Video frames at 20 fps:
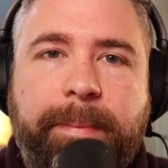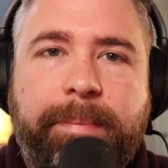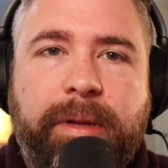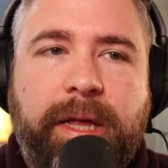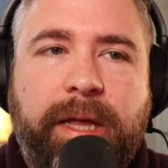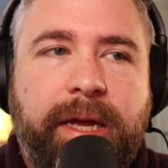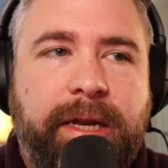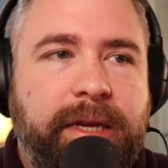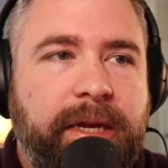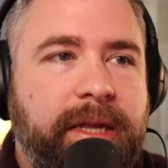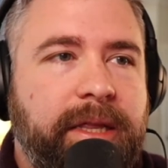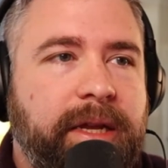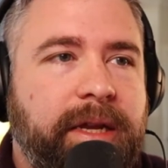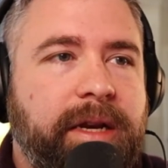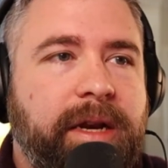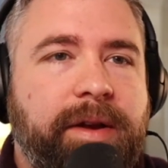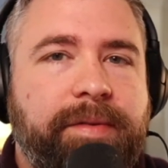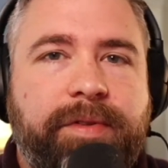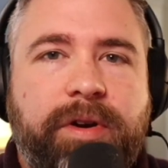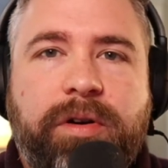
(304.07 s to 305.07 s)
own Apple ID. They
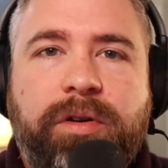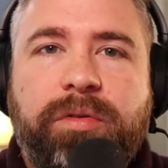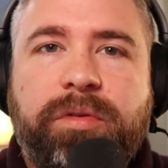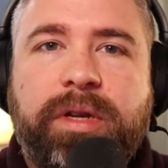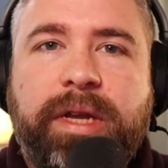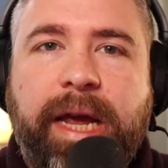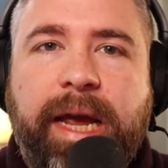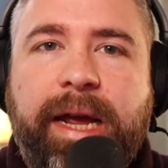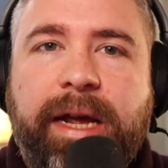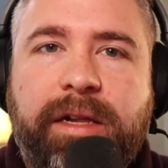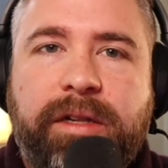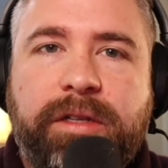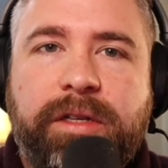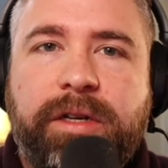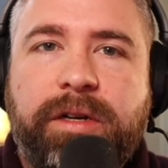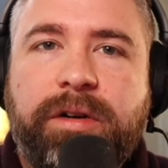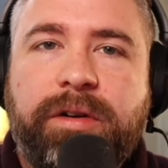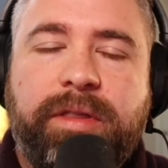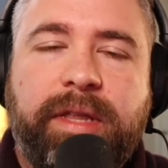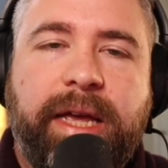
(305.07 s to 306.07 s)
can have their own
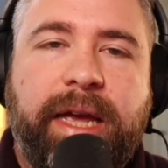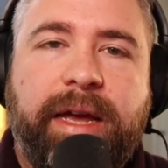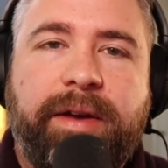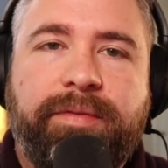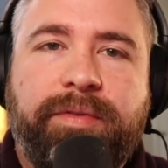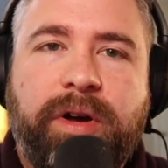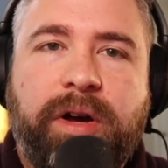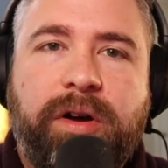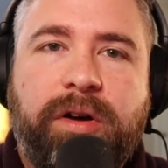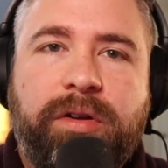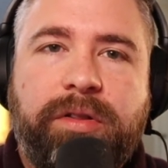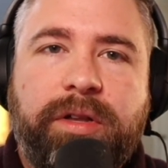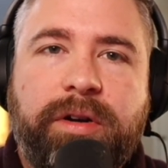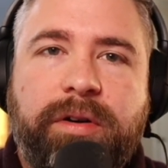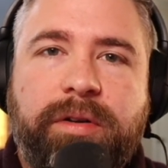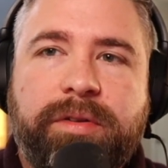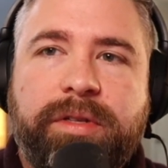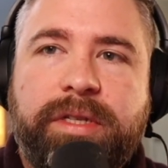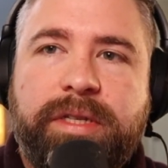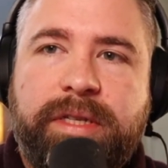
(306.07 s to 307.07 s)
calendar. They have all
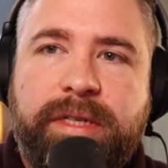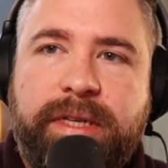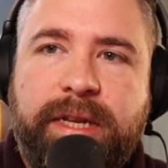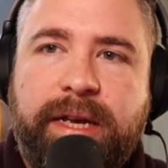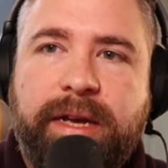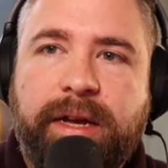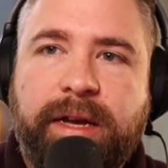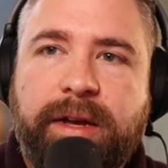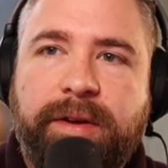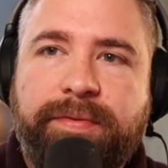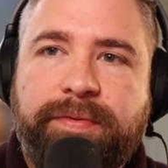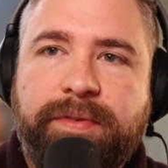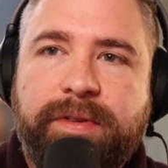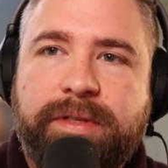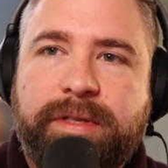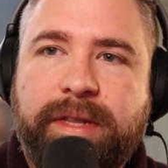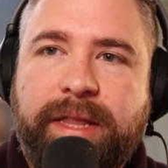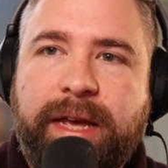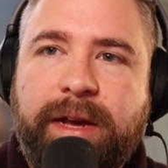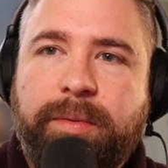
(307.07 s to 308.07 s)
their own stuff.
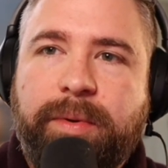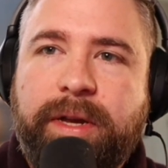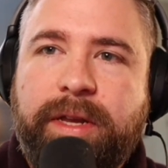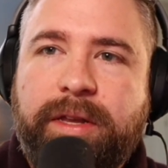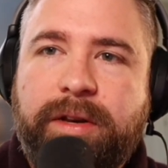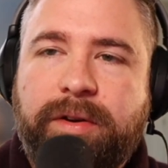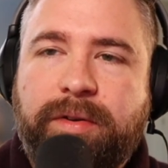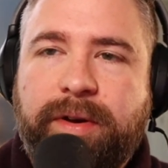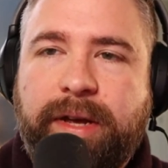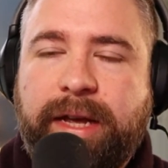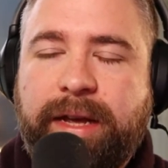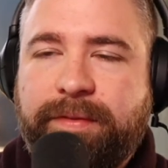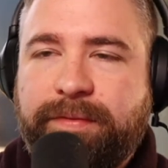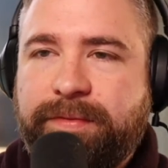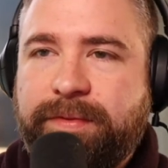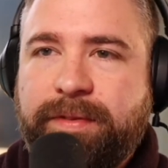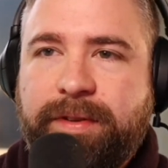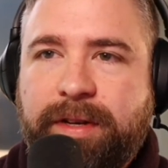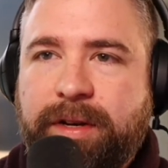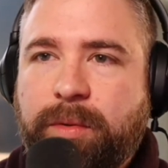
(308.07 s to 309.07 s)
So that way, you don't
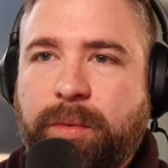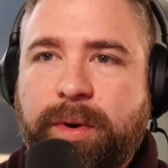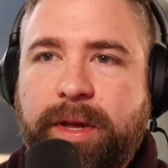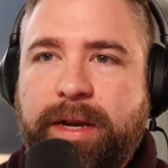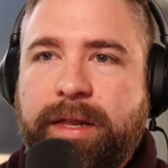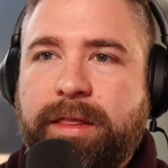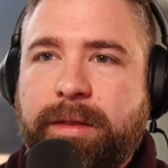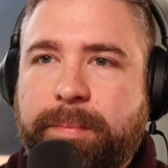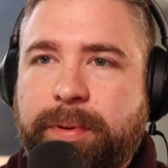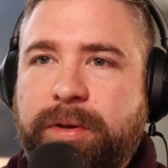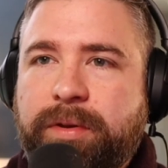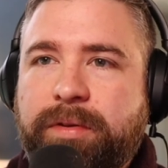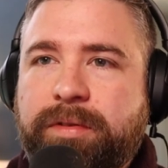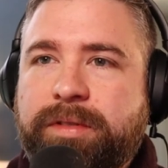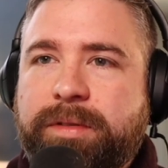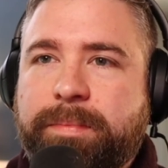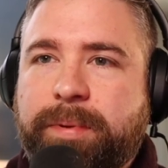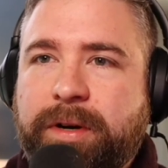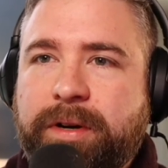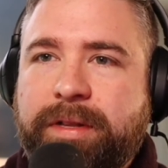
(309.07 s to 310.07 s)
have you know Winnie the
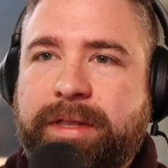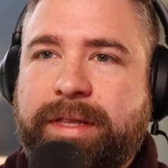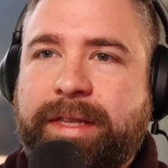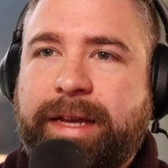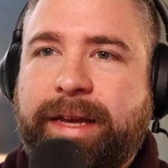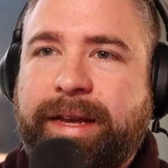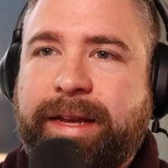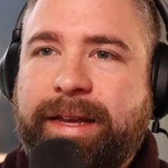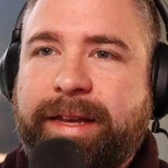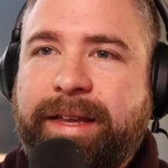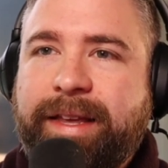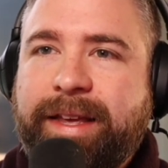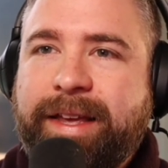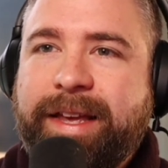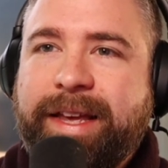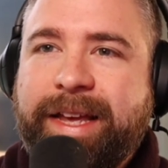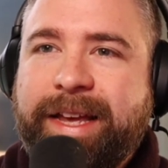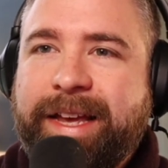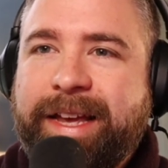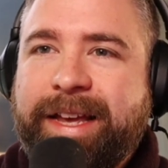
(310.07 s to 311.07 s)
Pooh's birthday
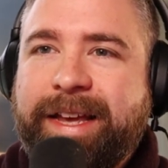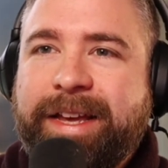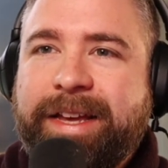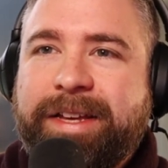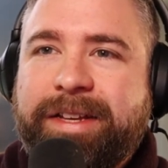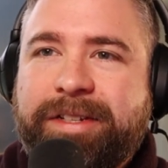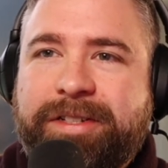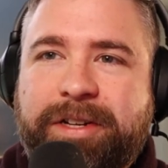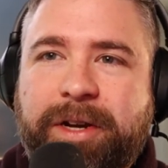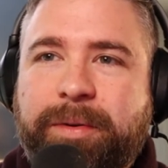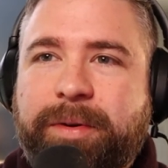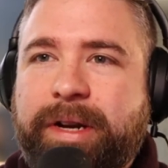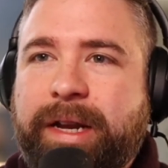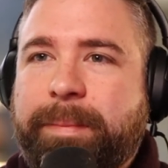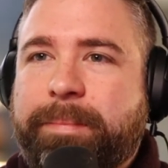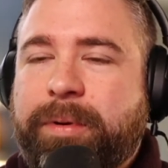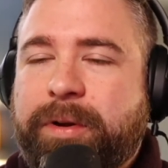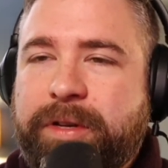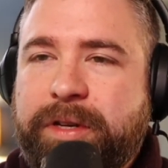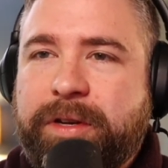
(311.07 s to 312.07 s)
showing
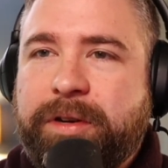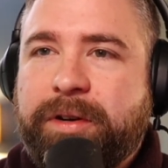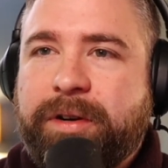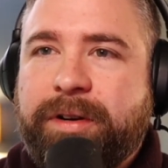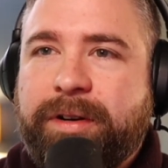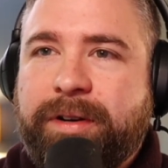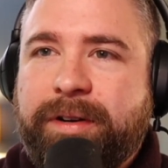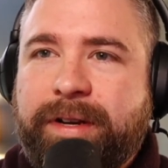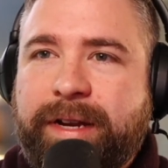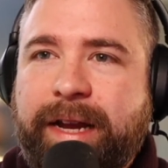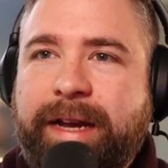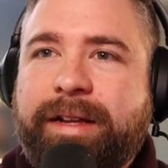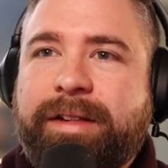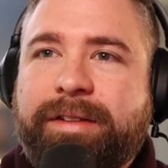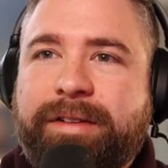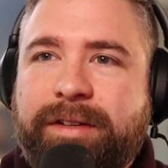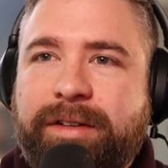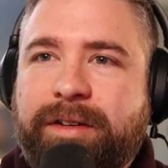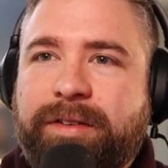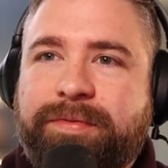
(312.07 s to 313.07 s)
up on your
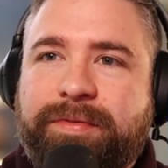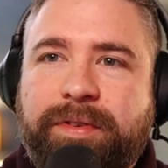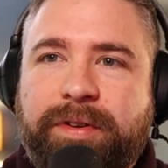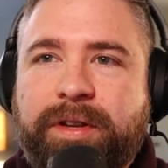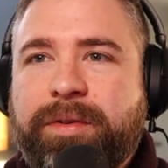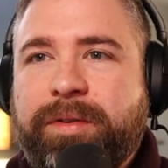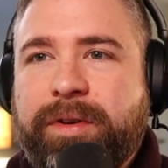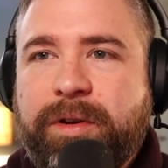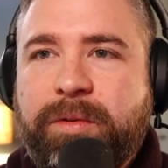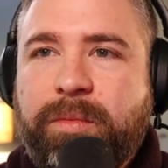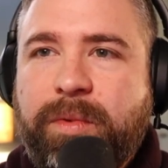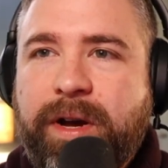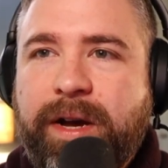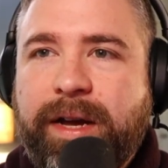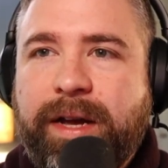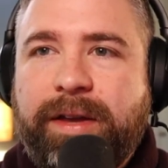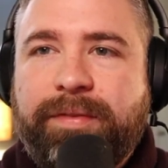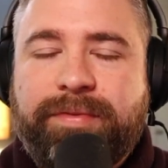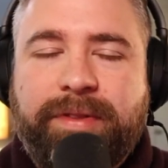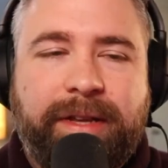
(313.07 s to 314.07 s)
calendar for you and your
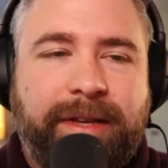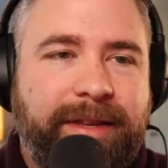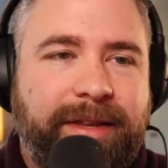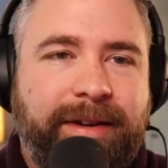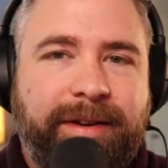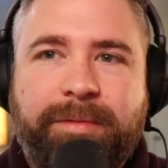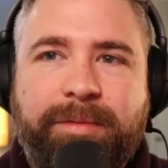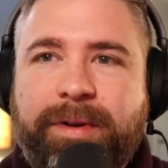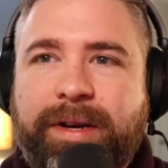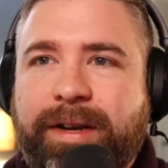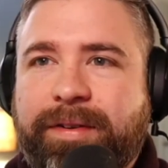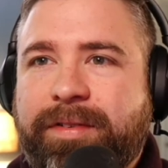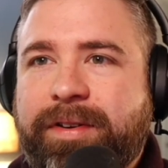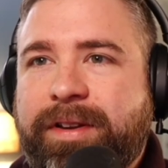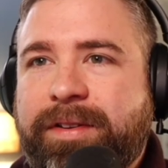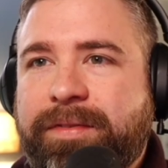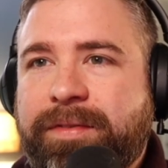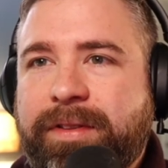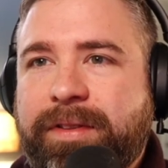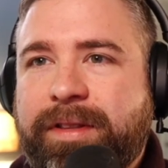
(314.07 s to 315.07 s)
wife like you know
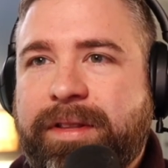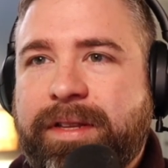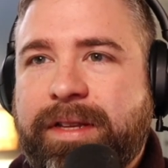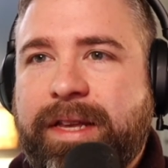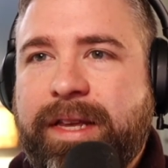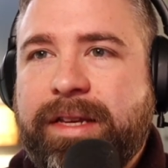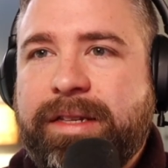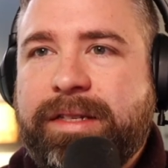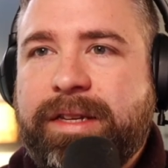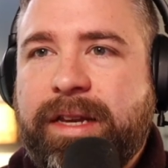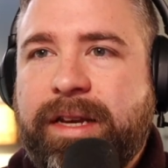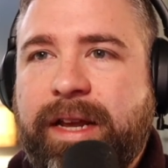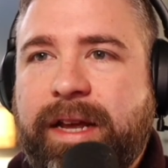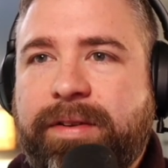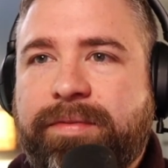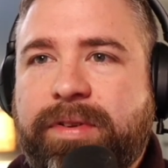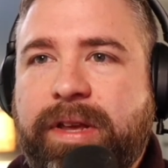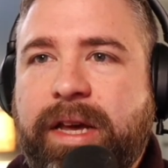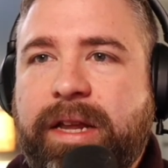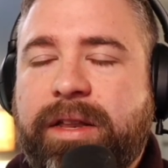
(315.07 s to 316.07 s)
whatever you the kids can
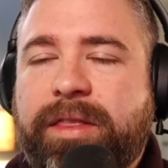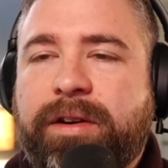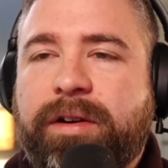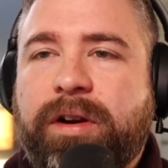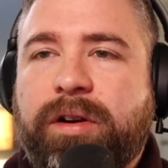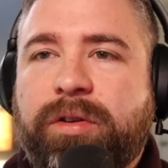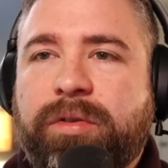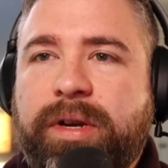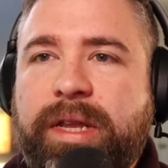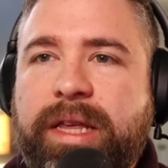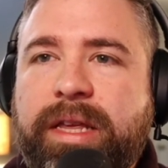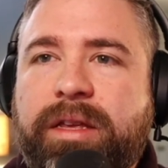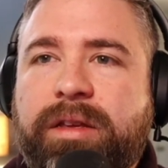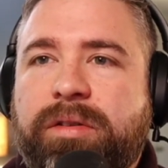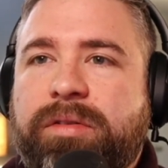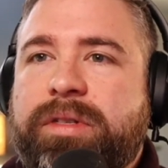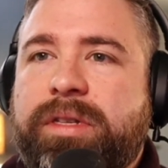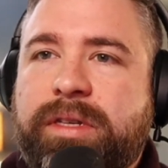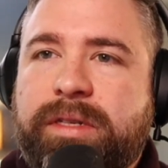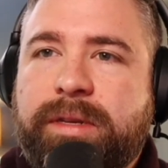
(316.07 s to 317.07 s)
have kind of their own
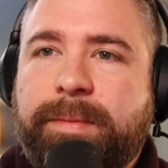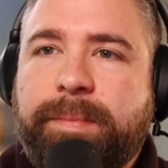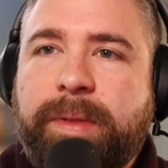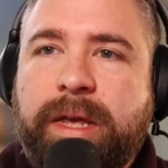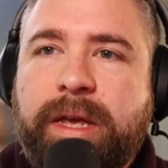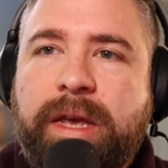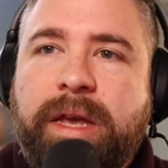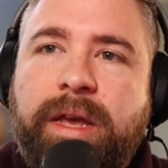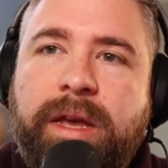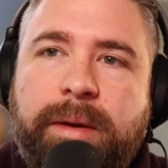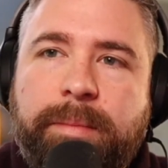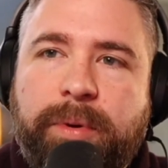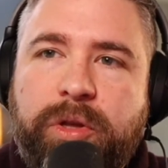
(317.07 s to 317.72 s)
ecosystem